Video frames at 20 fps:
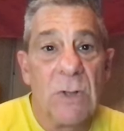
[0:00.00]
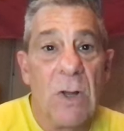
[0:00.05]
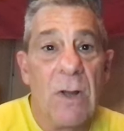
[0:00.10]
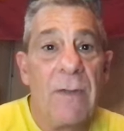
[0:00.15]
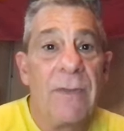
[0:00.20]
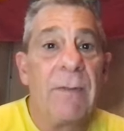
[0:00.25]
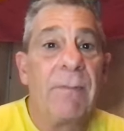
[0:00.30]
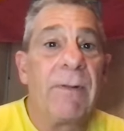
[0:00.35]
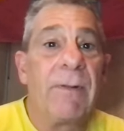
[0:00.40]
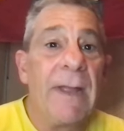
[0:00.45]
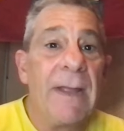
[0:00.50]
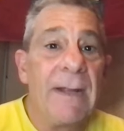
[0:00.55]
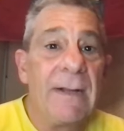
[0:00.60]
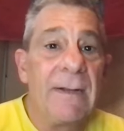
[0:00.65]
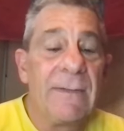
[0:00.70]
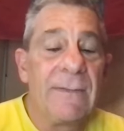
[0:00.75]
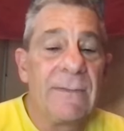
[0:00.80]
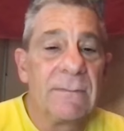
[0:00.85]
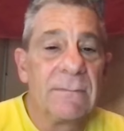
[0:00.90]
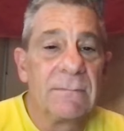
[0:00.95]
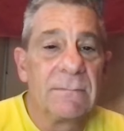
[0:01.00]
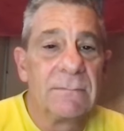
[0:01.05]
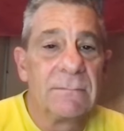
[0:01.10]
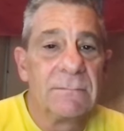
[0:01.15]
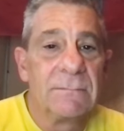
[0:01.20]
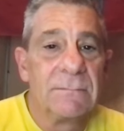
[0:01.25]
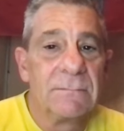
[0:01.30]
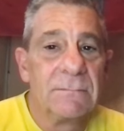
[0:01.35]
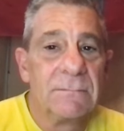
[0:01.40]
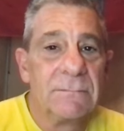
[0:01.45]
on the plains,
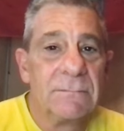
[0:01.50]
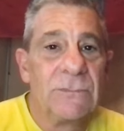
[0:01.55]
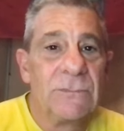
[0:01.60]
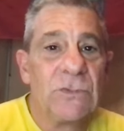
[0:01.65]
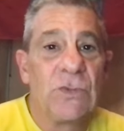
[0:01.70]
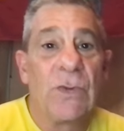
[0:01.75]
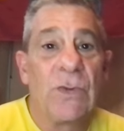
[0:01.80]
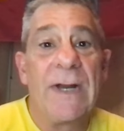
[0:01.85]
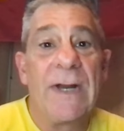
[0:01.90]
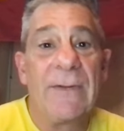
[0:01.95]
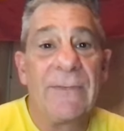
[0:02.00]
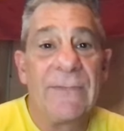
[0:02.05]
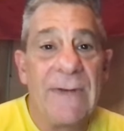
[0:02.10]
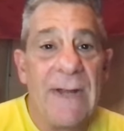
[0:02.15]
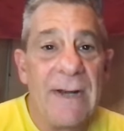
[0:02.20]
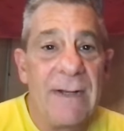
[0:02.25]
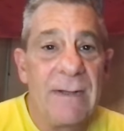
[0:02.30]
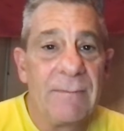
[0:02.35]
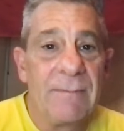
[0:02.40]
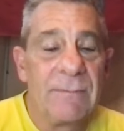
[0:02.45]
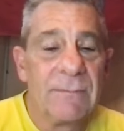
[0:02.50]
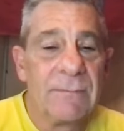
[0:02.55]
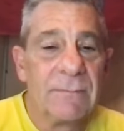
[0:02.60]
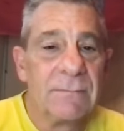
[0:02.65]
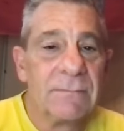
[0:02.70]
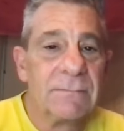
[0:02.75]
Jordan-Hare Stadium.